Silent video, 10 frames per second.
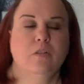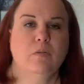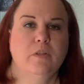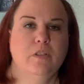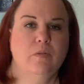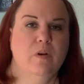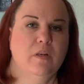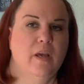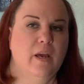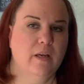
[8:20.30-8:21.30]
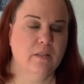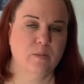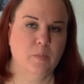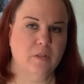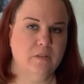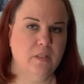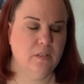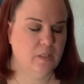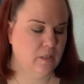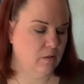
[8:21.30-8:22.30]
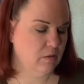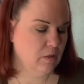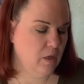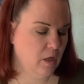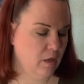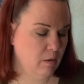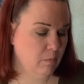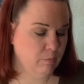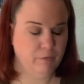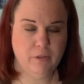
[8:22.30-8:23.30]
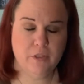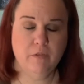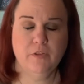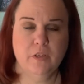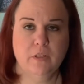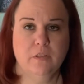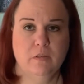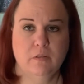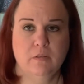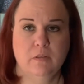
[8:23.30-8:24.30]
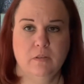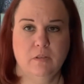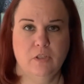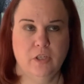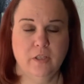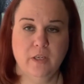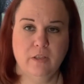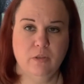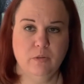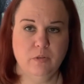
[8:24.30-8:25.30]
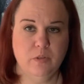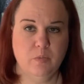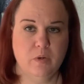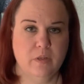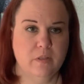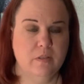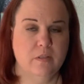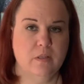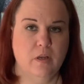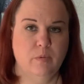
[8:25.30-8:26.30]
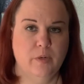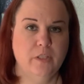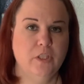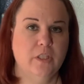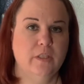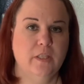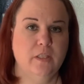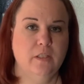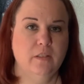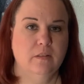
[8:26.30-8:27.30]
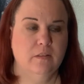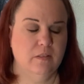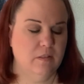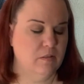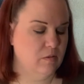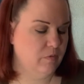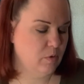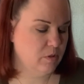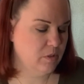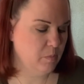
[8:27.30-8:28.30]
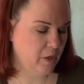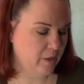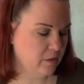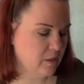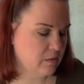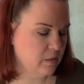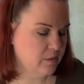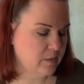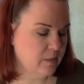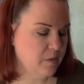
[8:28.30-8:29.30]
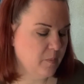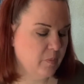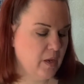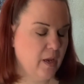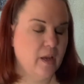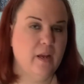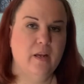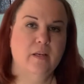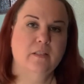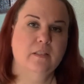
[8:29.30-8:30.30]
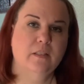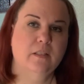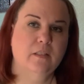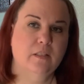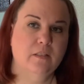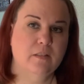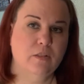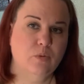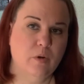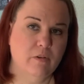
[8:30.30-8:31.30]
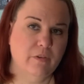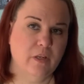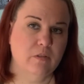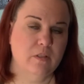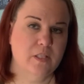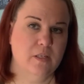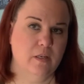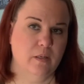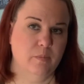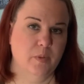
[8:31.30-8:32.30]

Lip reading: I just wanted to add a small detail. First off, the chili I used was a red chili. This is, of course, a mild, as I've said, and it is a 12-ounce tub.